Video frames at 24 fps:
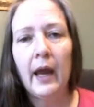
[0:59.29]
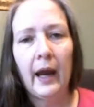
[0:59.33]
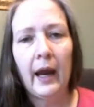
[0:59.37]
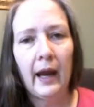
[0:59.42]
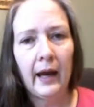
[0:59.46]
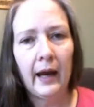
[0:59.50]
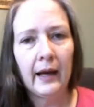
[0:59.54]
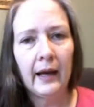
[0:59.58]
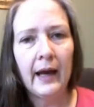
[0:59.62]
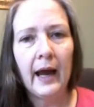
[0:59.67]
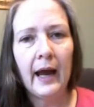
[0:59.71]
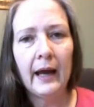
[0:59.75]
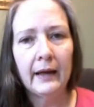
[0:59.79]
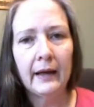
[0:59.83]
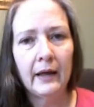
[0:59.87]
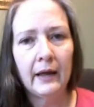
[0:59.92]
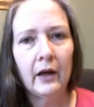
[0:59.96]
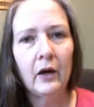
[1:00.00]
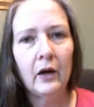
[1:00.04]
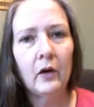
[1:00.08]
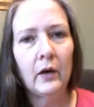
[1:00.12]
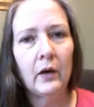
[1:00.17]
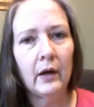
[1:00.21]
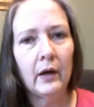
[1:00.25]
And I
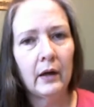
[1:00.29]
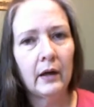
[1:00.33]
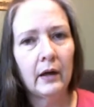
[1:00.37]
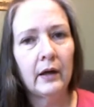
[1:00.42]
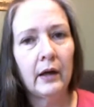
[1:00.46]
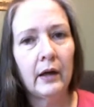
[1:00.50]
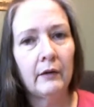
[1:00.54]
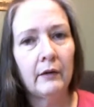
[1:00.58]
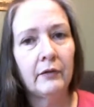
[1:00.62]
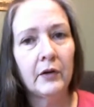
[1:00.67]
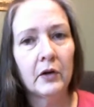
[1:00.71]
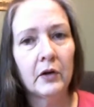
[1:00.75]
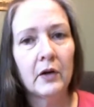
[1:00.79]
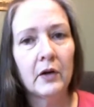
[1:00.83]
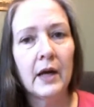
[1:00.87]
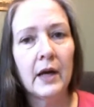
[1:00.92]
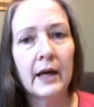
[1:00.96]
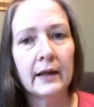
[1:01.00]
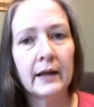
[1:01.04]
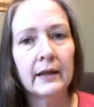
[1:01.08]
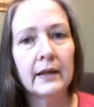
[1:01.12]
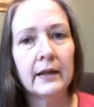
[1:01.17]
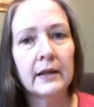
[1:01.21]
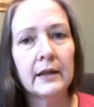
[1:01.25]
know if you're
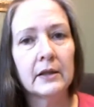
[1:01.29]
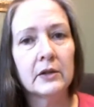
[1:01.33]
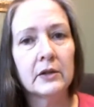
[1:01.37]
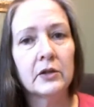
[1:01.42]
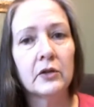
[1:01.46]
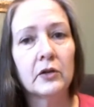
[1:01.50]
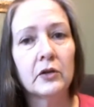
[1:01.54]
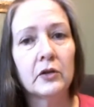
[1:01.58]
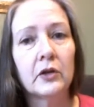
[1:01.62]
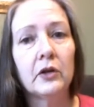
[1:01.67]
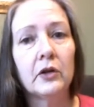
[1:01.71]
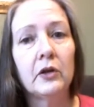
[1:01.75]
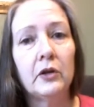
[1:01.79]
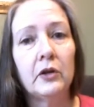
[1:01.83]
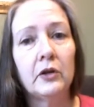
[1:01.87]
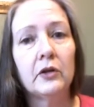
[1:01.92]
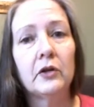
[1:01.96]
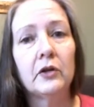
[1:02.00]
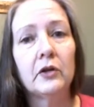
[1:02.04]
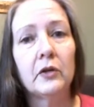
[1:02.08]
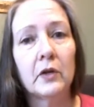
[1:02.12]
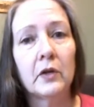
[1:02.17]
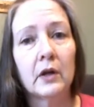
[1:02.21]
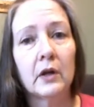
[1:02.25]
like us, you're
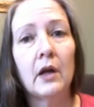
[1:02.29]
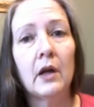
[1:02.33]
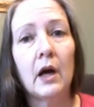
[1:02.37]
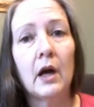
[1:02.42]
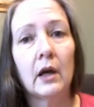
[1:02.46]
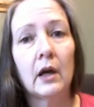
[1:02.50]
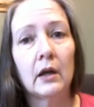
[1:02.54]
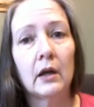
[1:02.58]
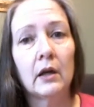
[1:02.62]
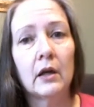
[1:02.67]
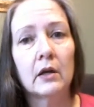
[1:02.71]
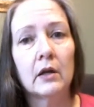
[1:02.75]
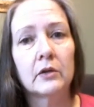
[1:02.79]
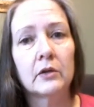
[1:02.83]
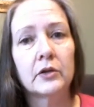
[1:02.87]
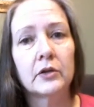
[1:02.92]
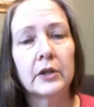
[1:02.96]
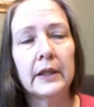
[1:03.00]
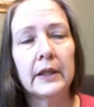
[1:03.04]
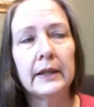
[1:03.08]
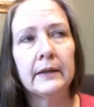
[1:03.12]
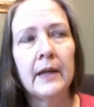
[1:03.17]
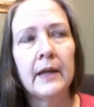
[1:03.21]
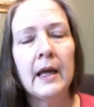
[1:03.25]
doing a lot of
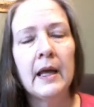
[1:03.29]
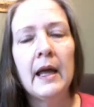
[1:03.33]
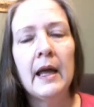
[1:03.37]
laundry.